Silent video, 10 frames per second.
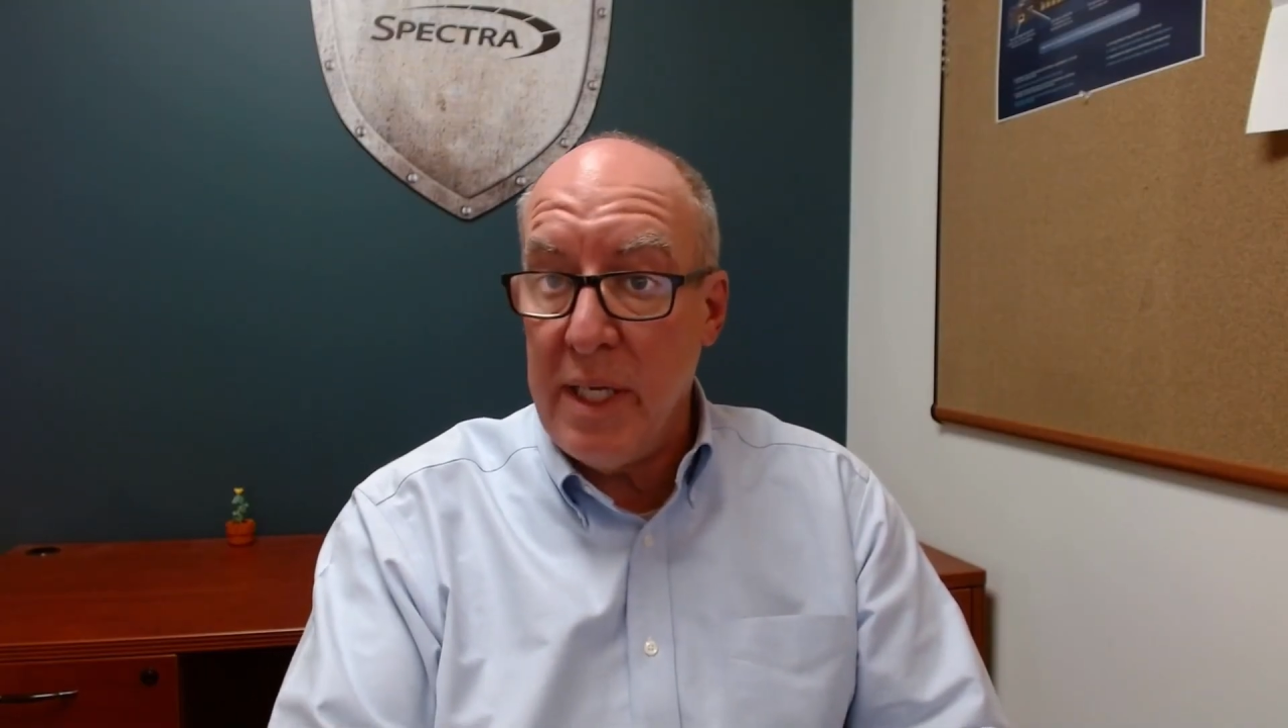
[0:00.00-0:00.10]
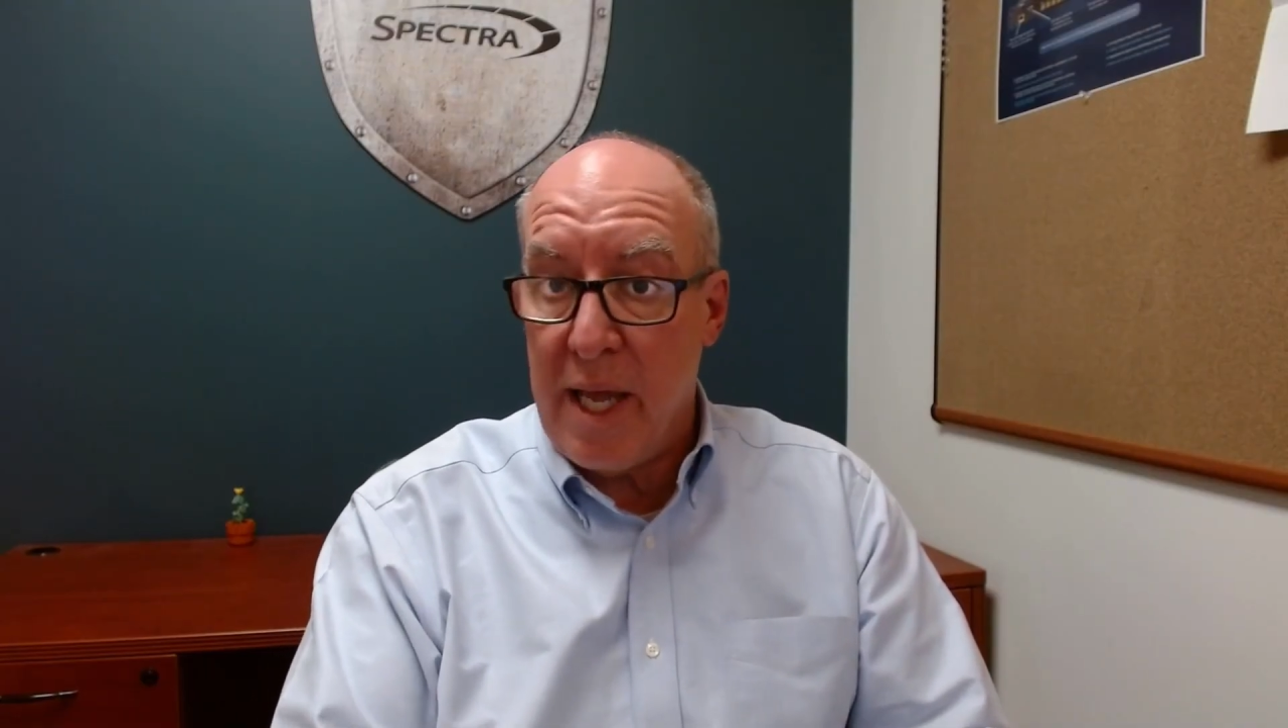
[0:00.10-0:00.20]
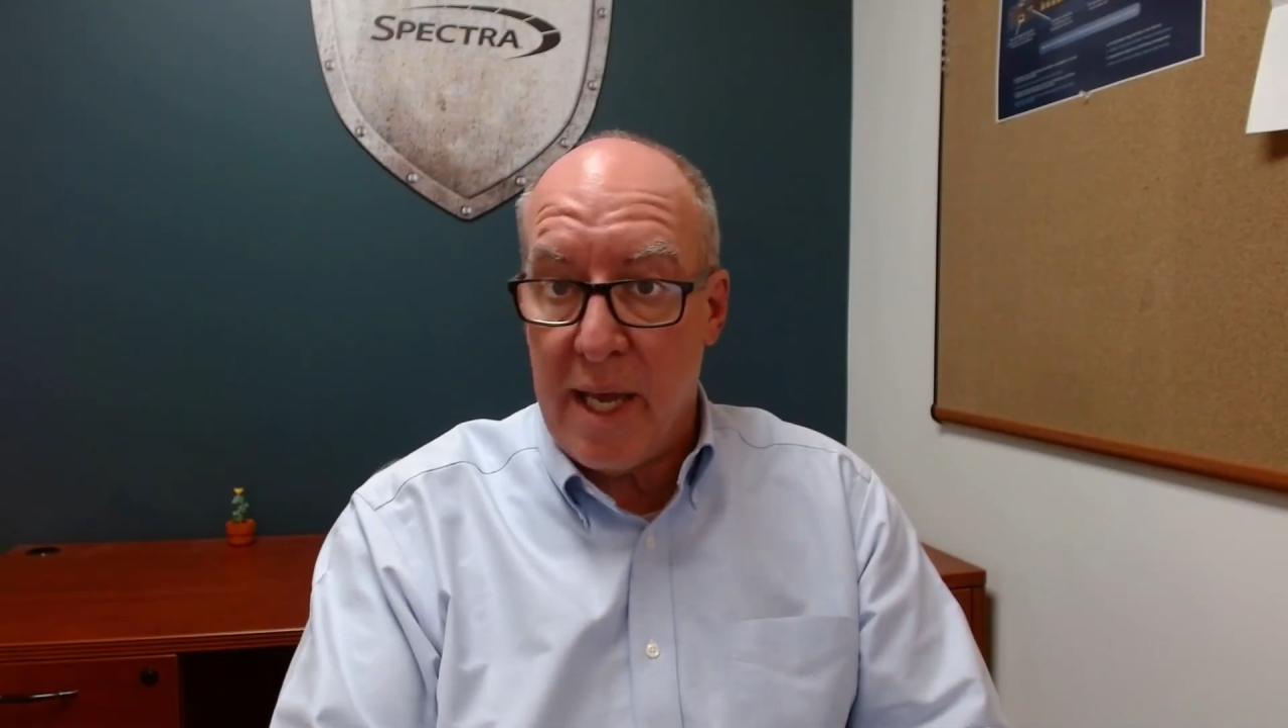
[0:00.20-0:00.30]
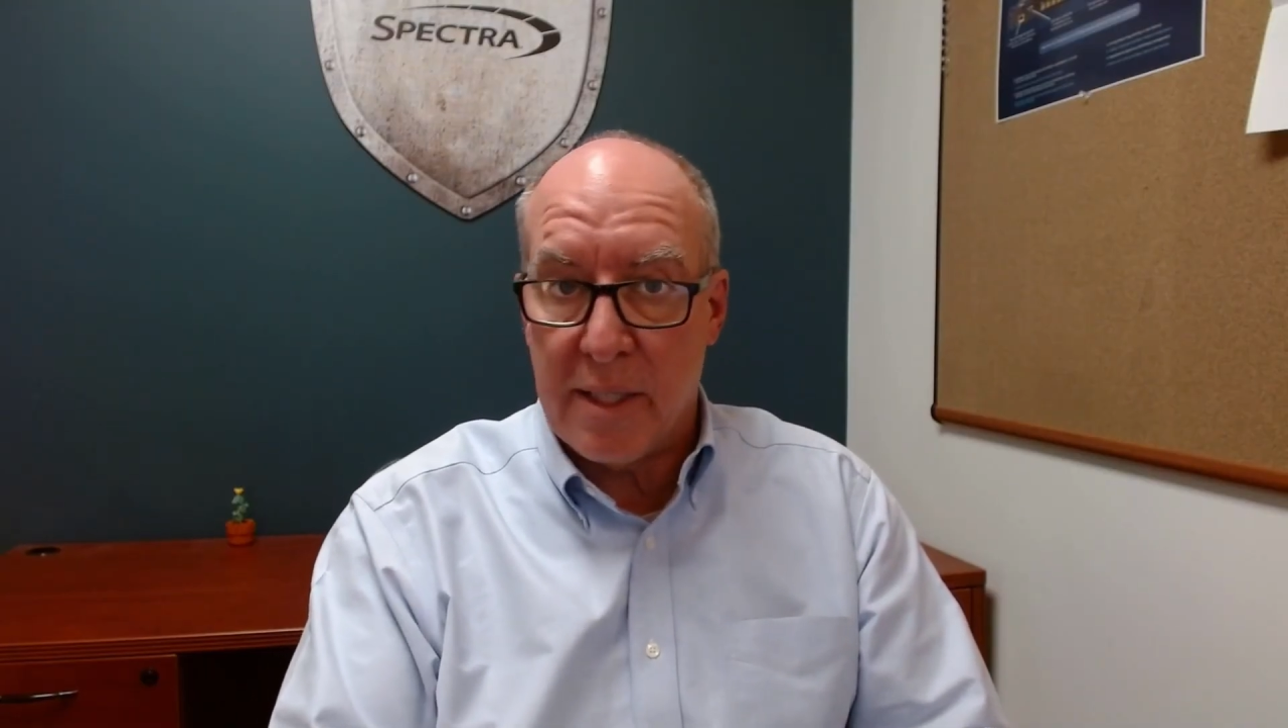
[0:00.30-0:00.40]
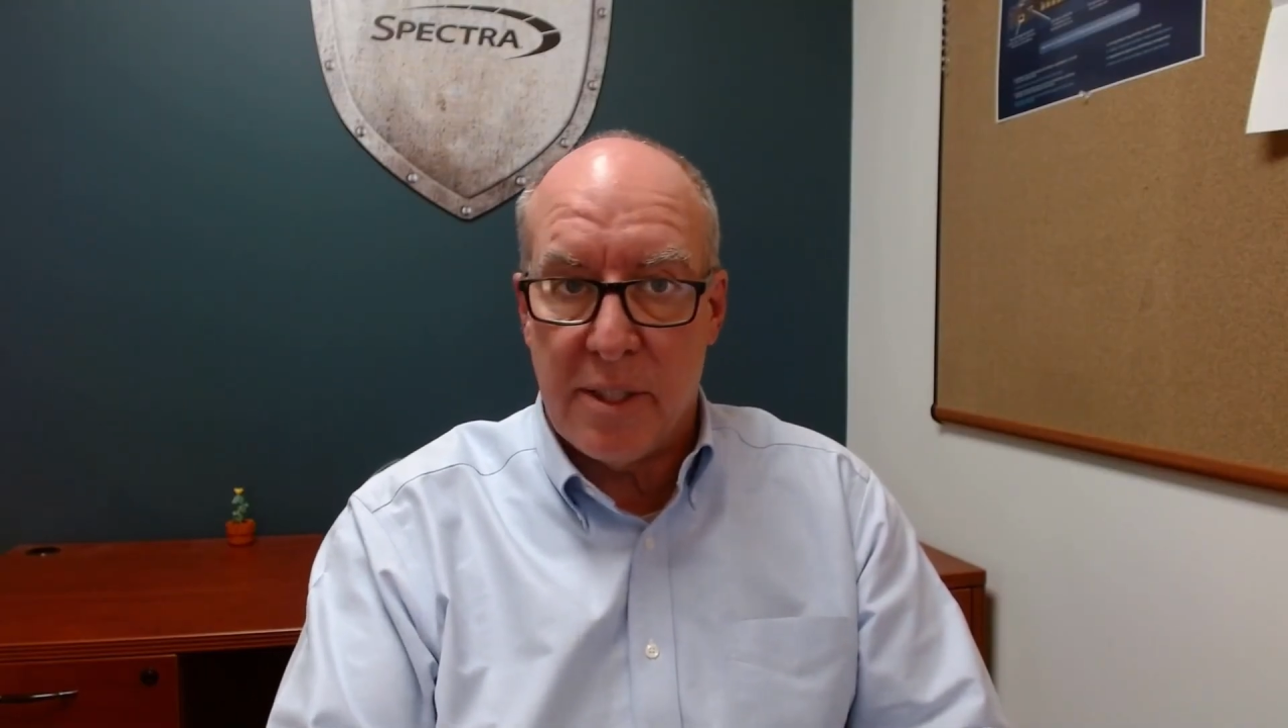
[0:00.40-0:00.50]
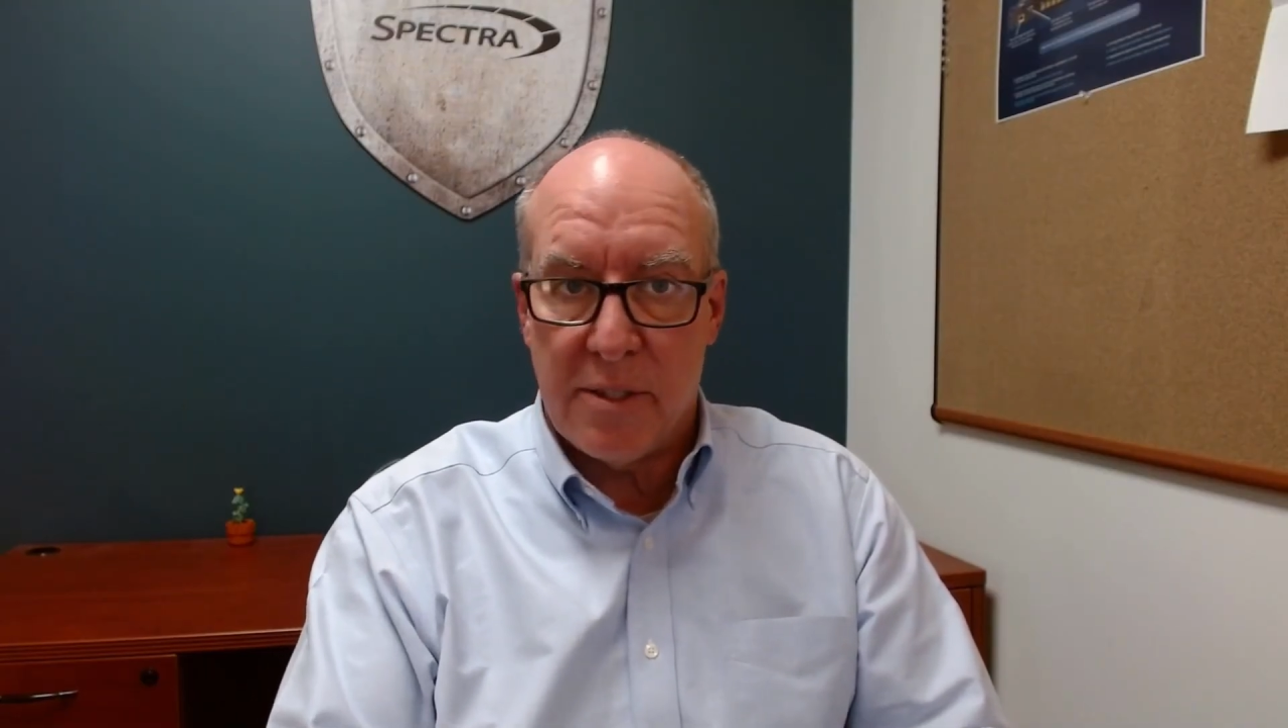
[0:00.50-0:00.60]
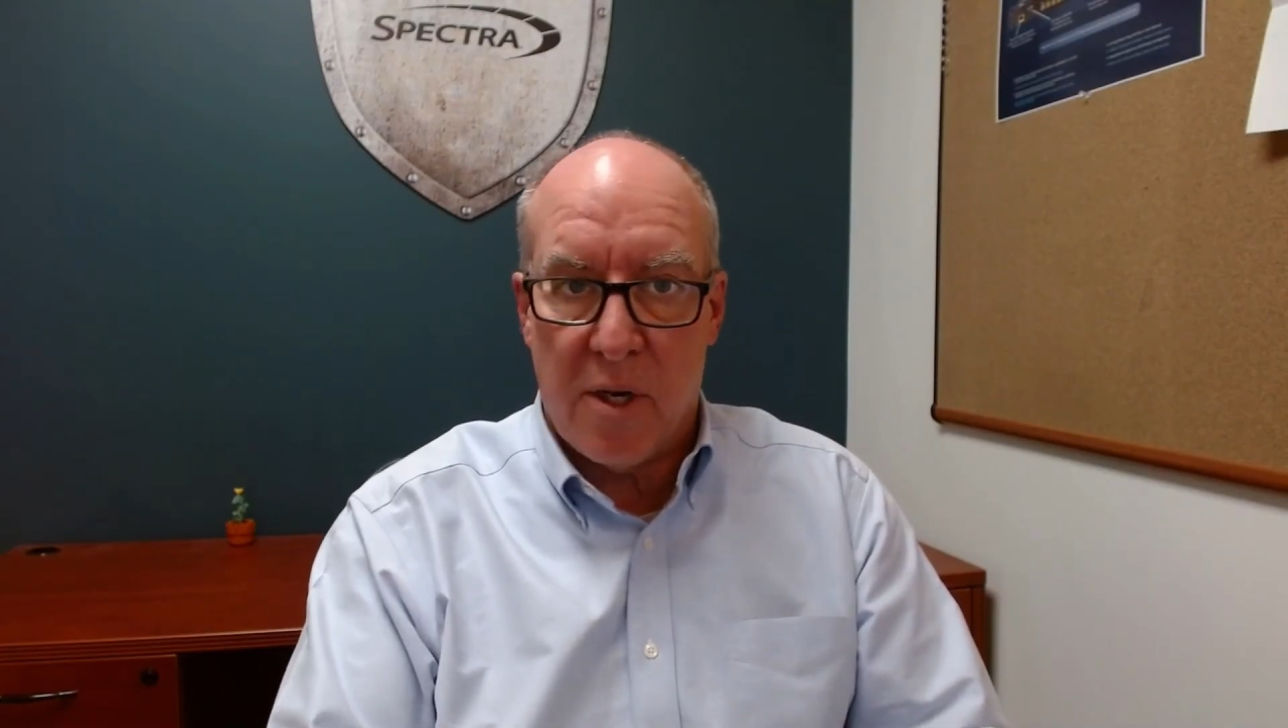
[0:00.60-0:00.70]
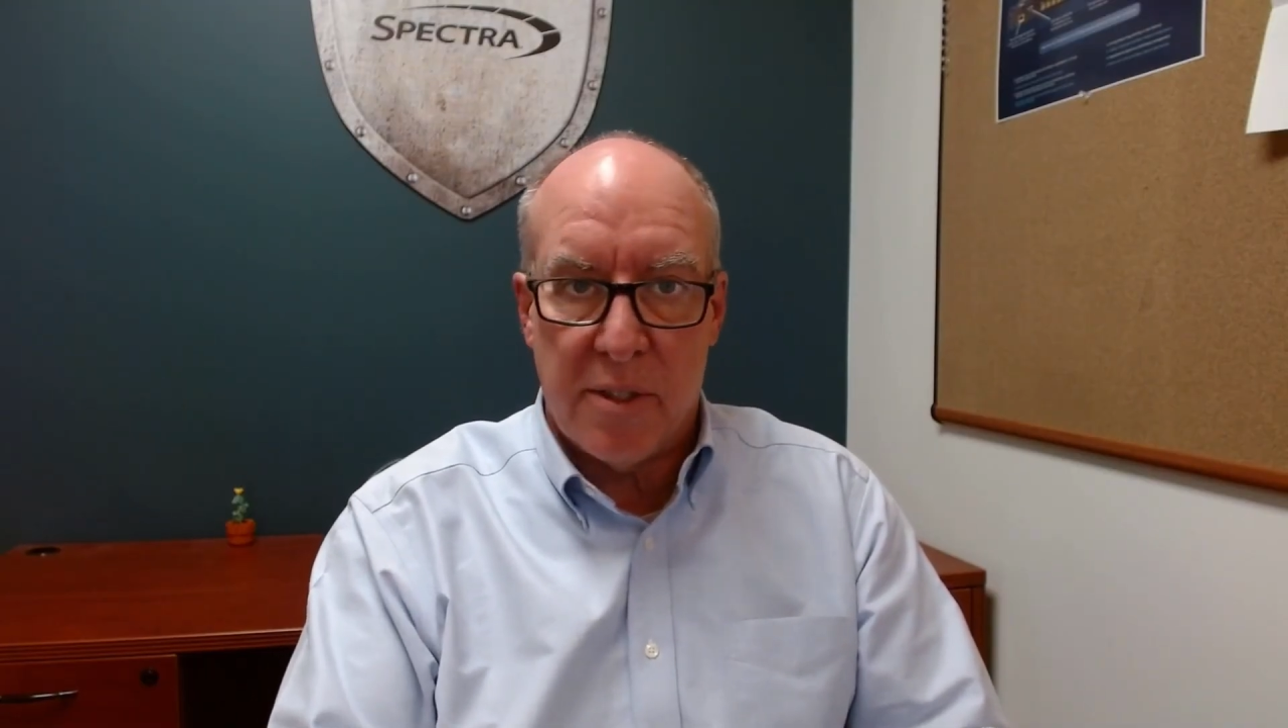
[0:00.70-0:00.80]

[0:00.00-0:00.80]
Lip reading: to access it all